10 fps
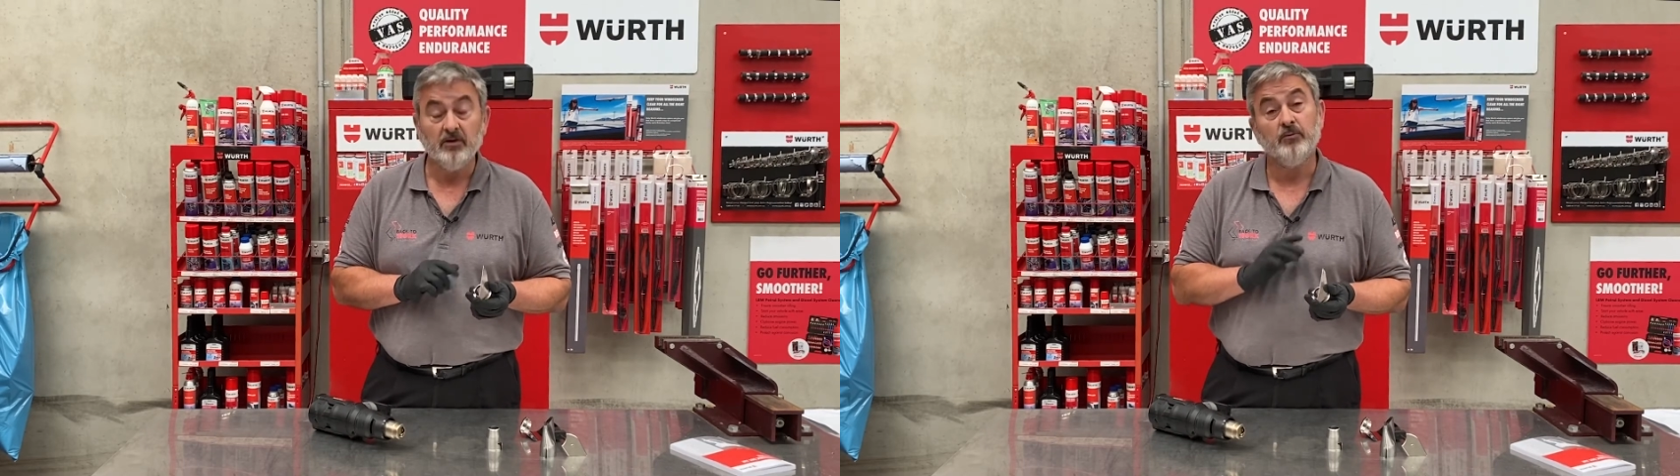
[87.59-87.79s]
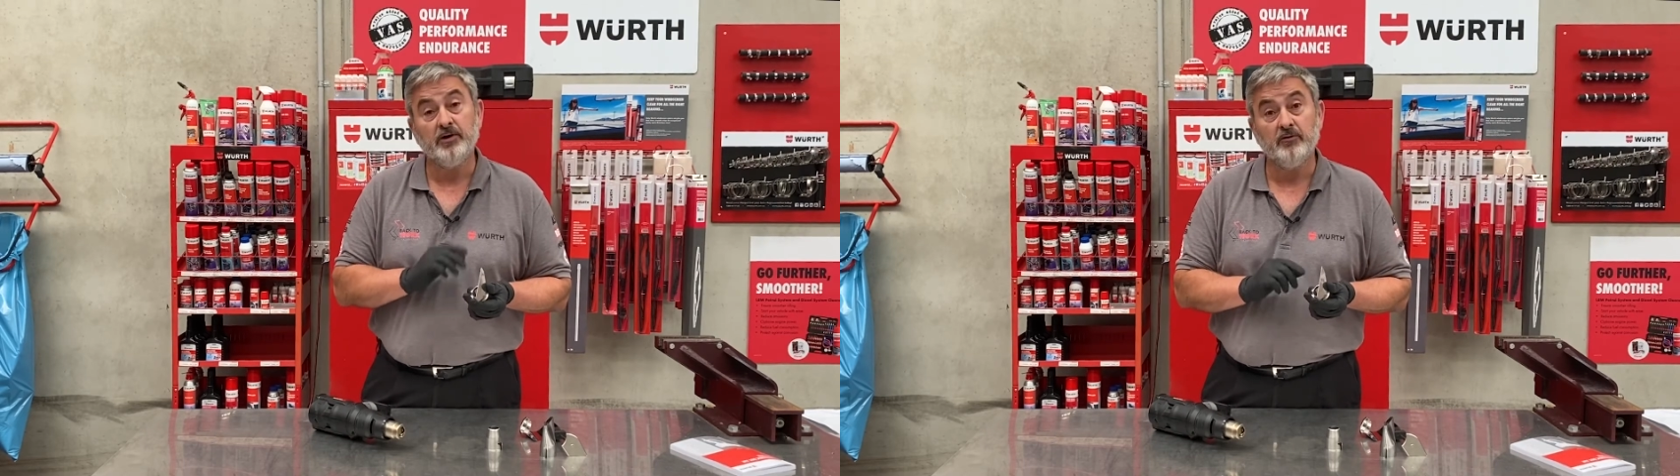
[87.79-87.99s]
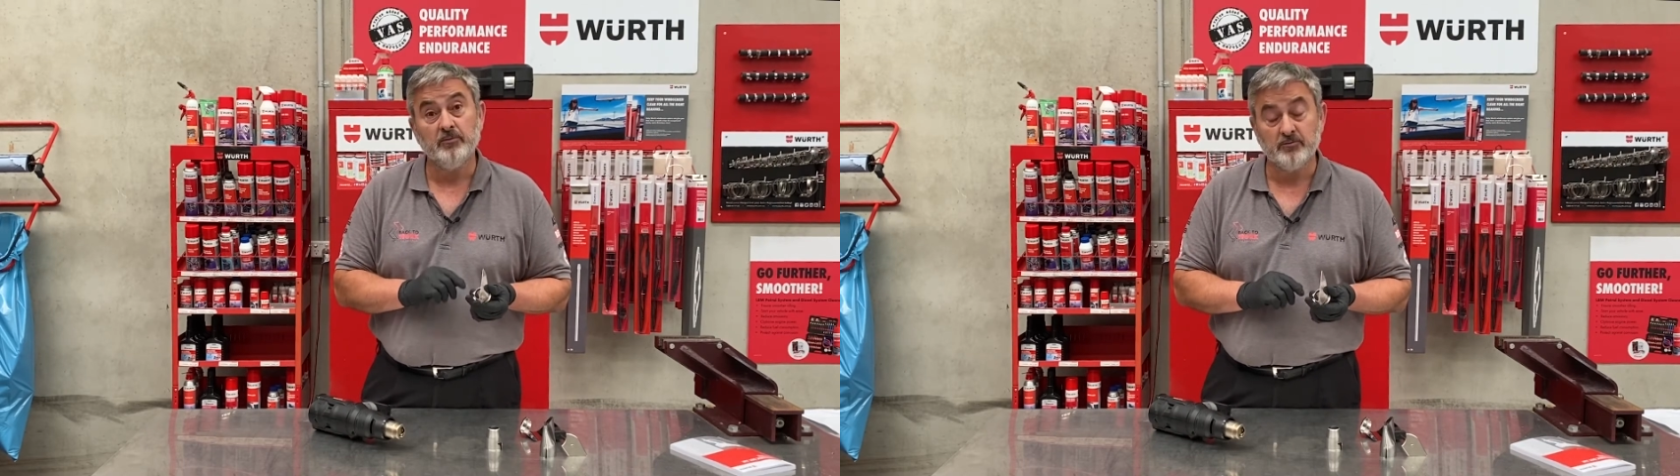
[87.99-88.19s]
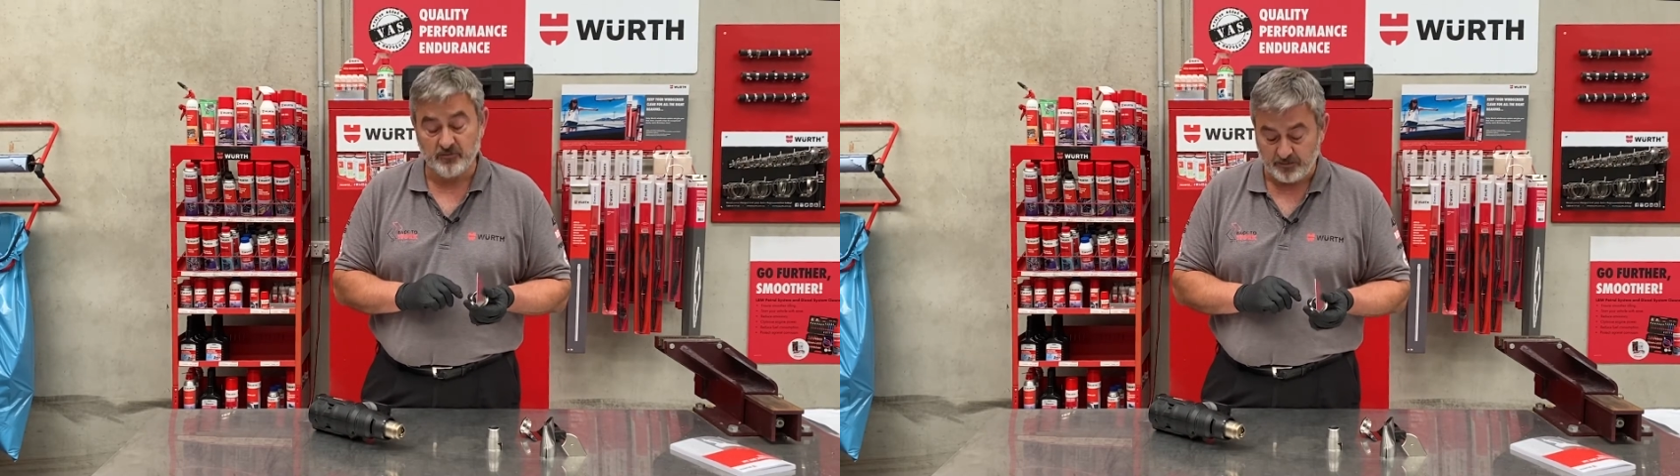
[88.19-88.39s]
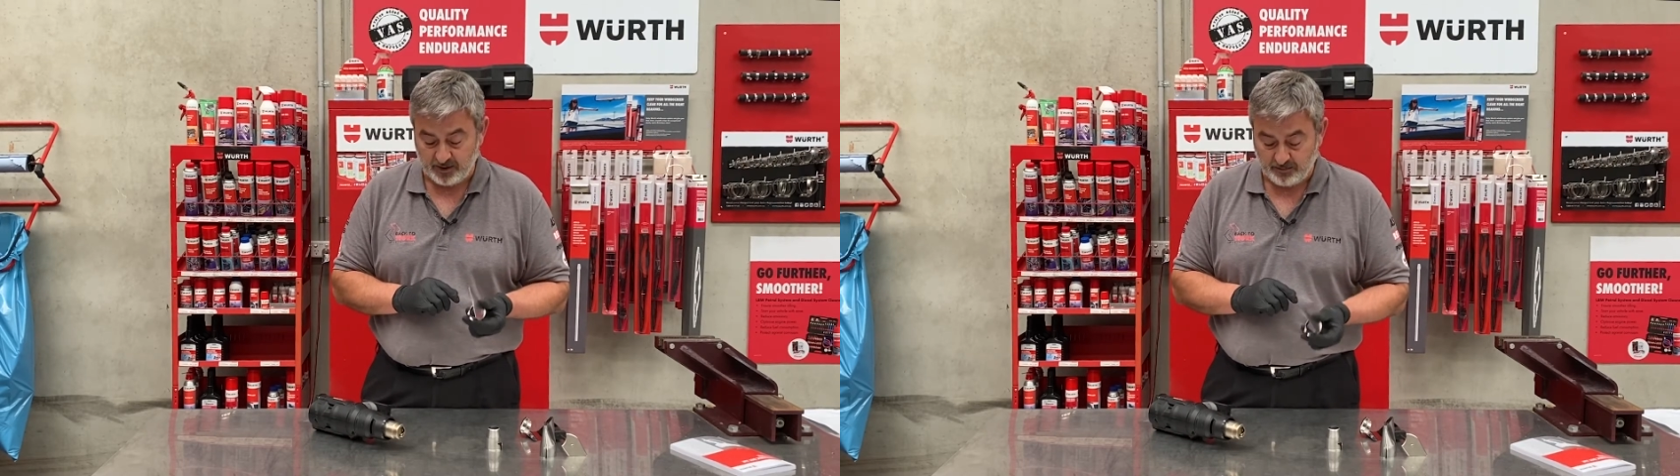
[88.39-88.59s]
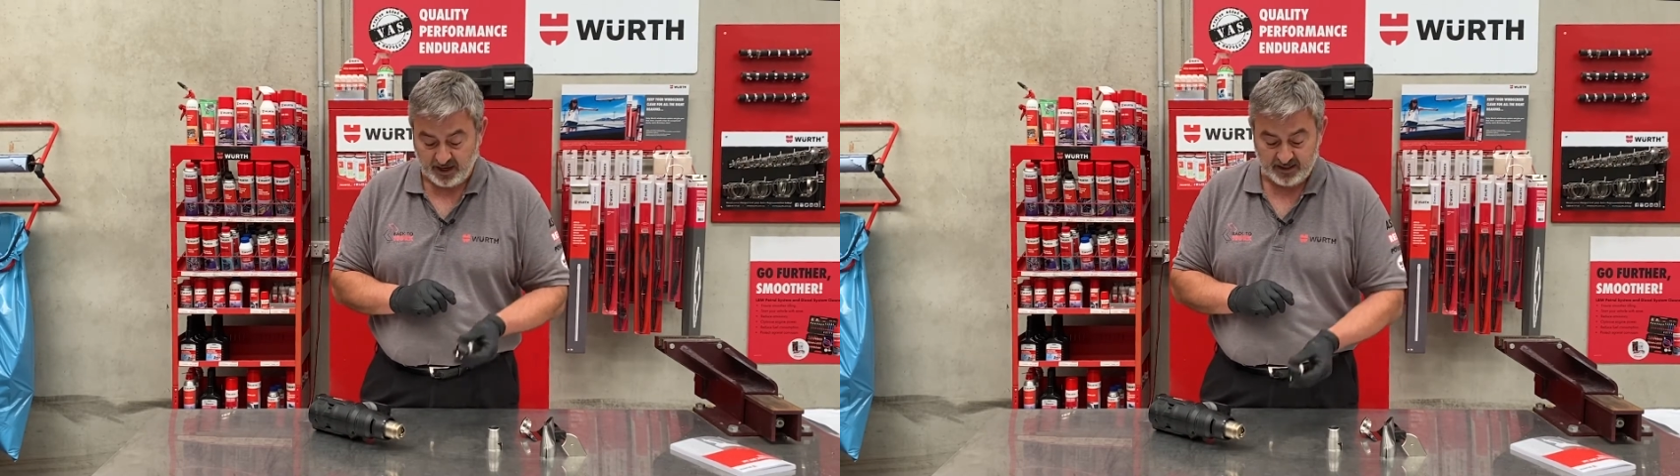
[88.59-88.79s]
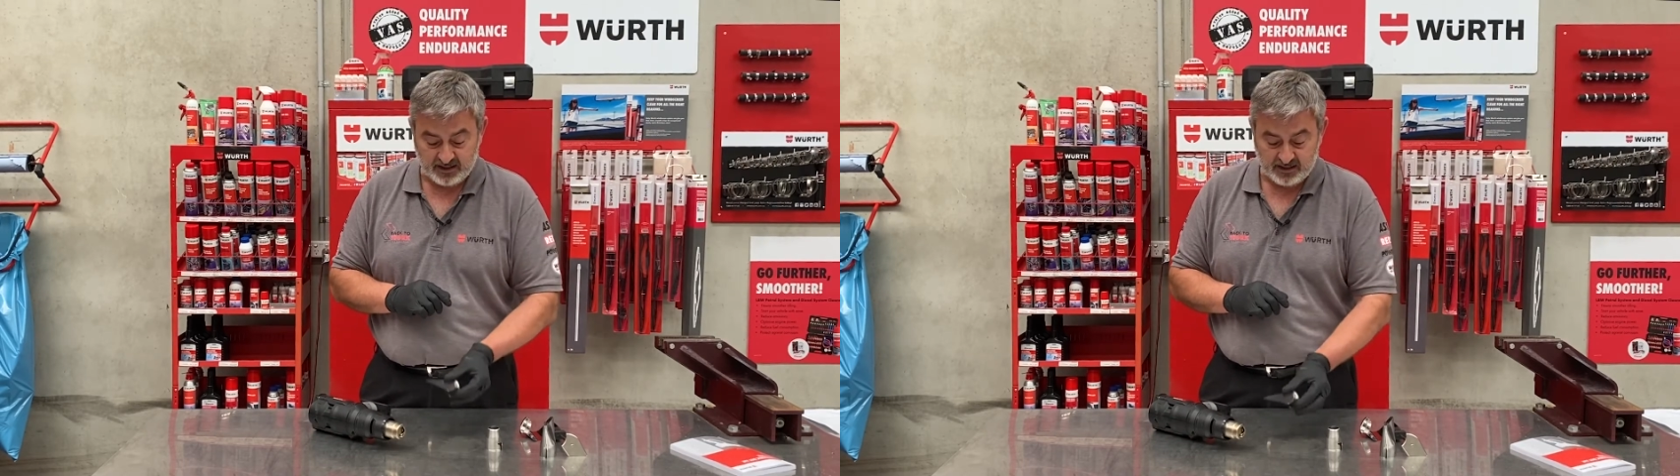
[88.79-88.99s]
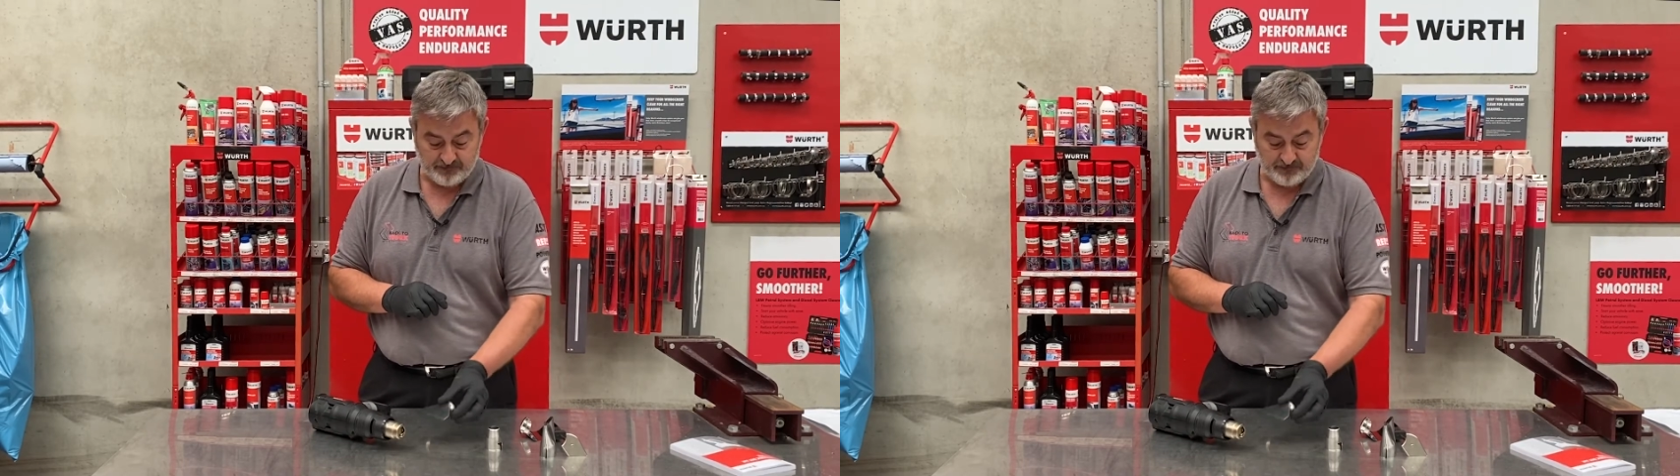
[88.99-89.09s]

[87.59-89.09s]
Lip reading: when you're stripping paint.